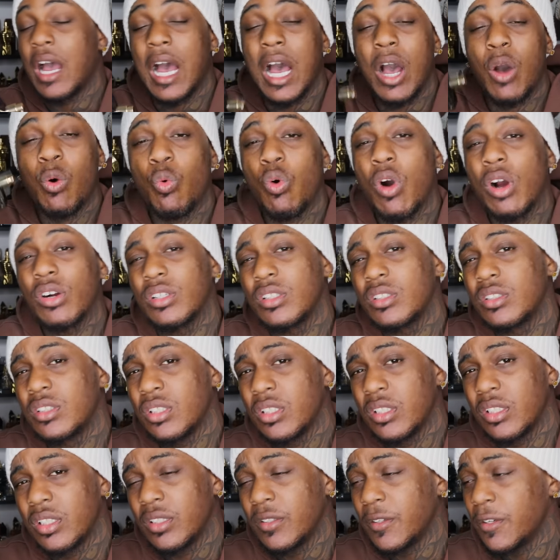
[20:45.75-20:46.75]
I walked
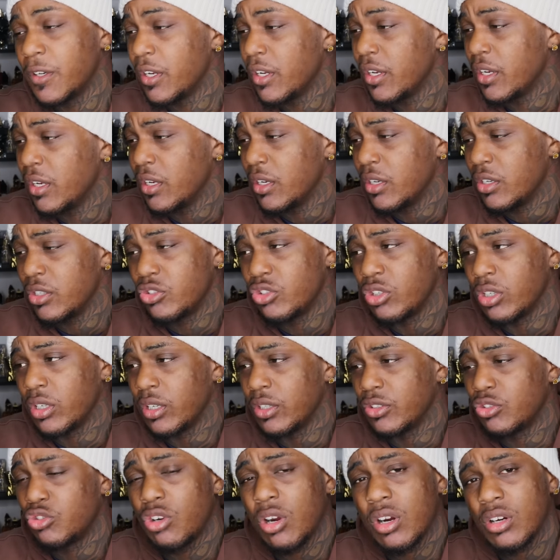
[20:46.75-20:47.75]
into the
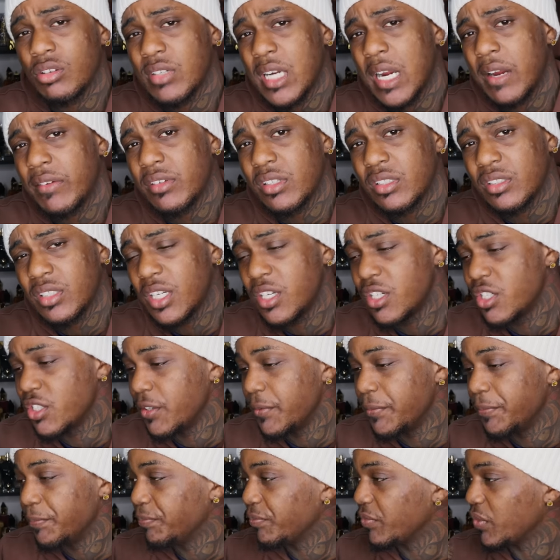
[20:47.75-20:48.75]
truck driver
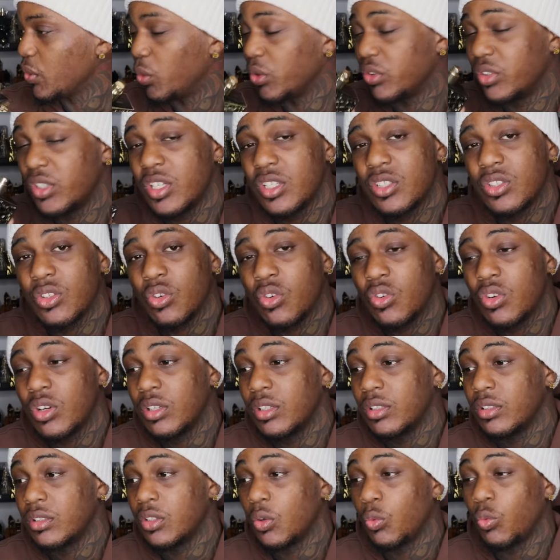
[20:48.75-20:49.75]
station with this
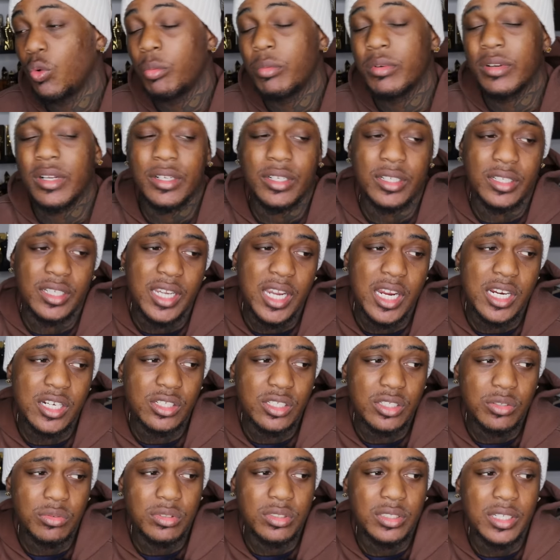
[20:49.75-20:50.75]
on. The woman at the
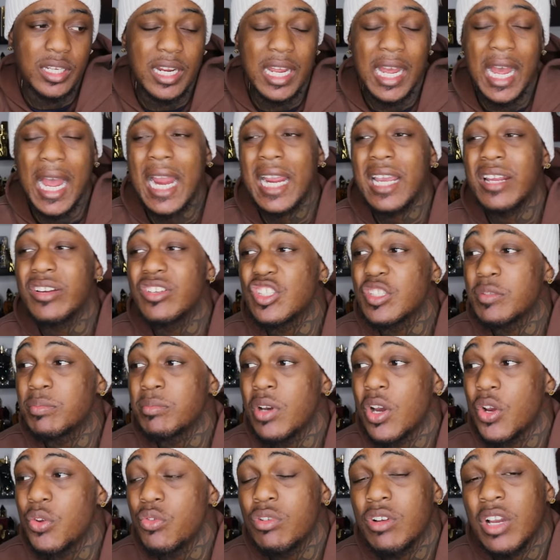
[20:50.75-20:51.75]
cashier was like, I can
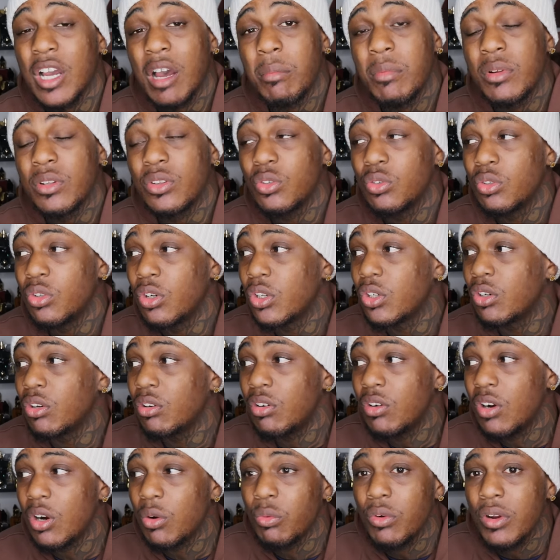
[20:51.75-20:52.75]
smell you coming through the
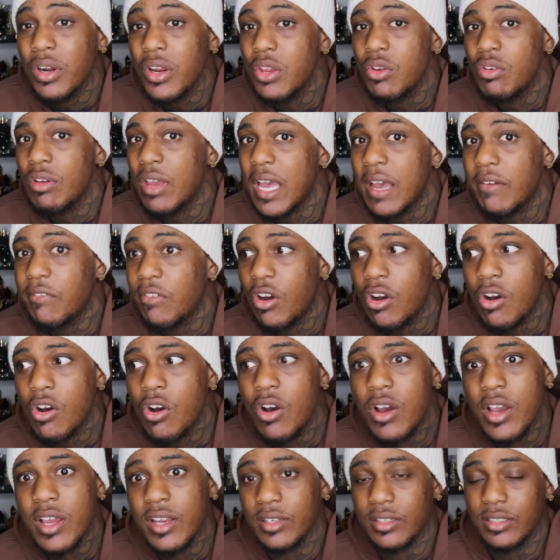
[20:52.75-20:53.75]
door. What do you have
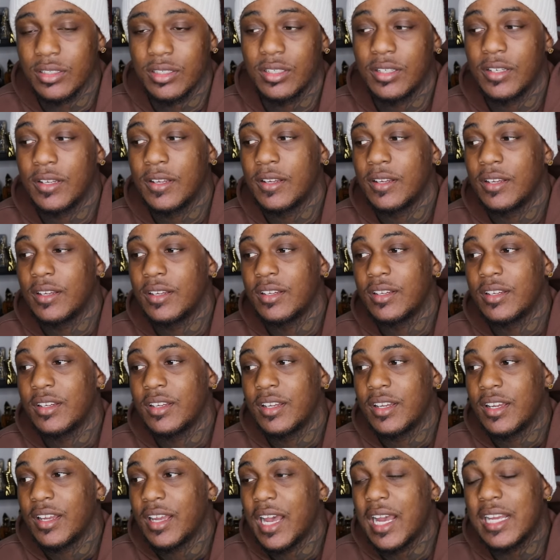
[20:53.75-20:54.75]
on?
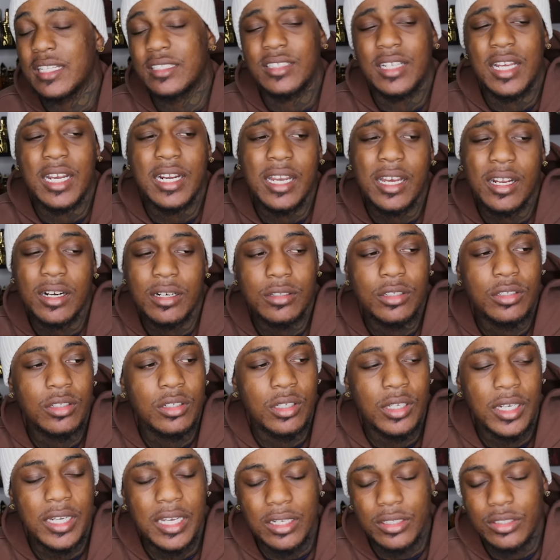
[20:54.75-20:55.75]
I said,
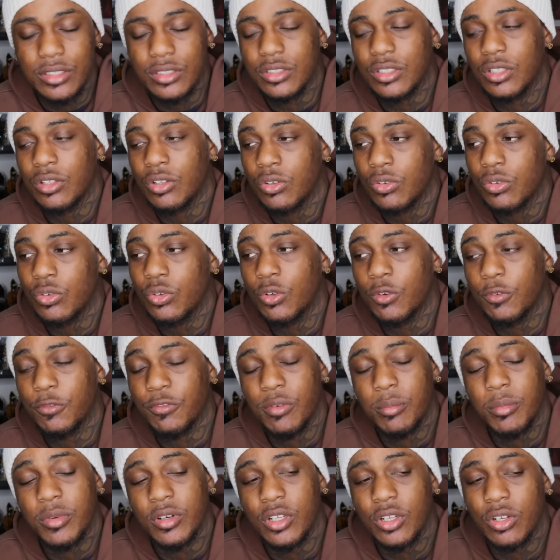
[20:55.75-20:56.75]
I got this cologne on
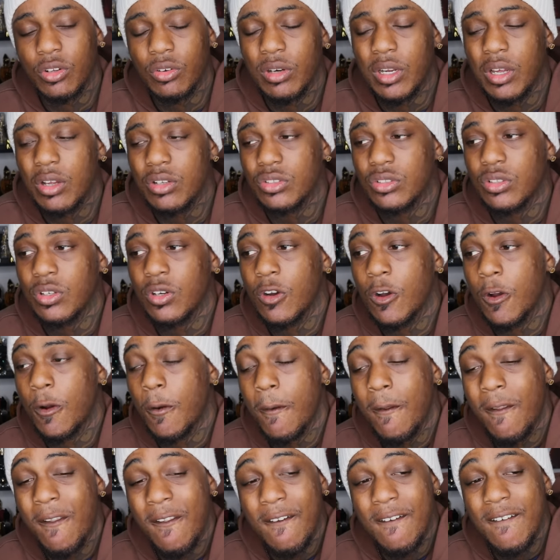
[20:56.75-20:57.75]
from a cologne house
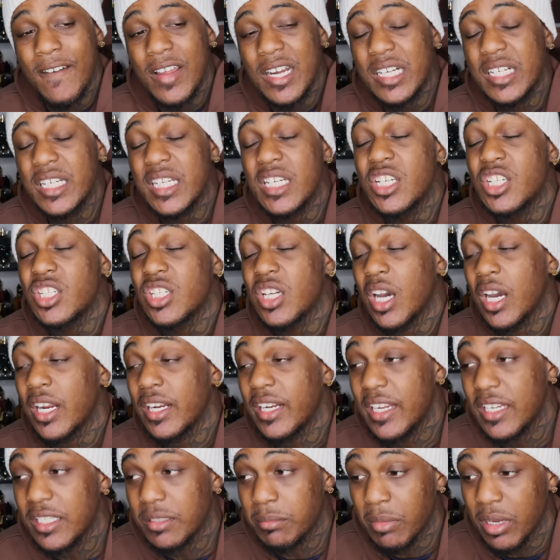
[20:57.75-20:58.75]
called
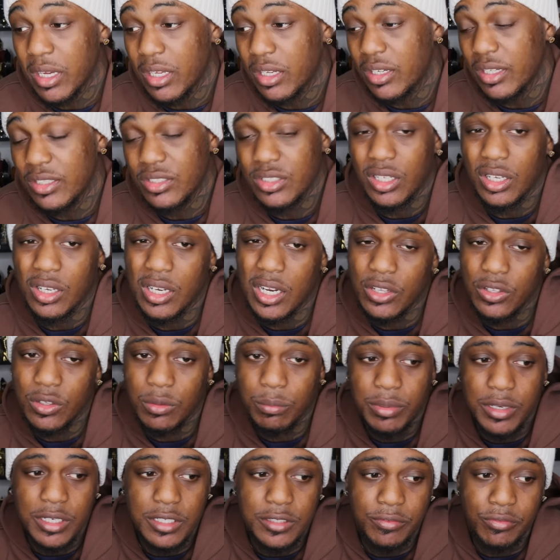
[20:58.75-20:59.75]
Nishanese Manor. It's a
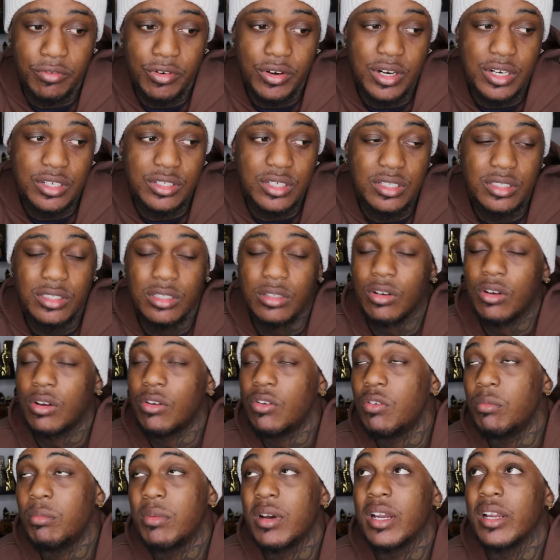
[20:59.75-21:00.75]
leather-based fragrance. She said,
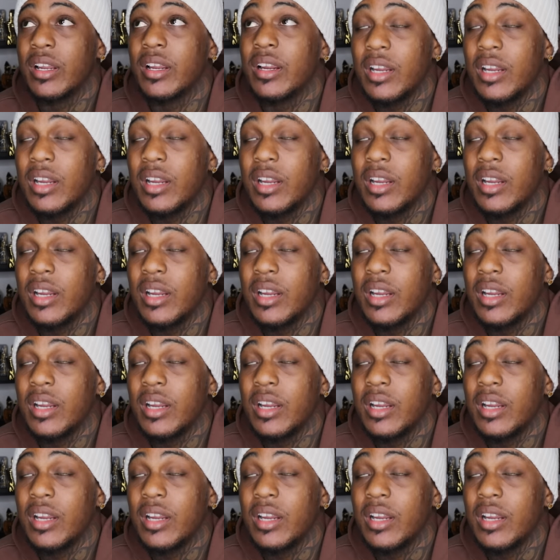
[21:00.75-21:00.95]
oh my